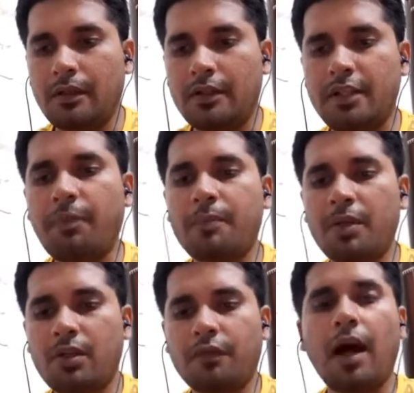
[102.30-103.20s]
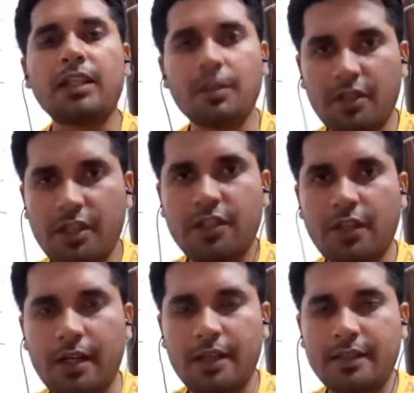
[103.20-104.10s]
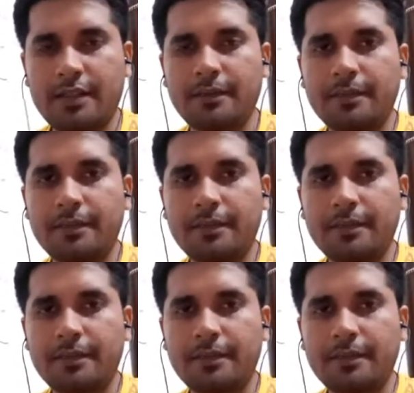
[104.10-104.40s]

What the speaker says: Department of Adivashi Studies,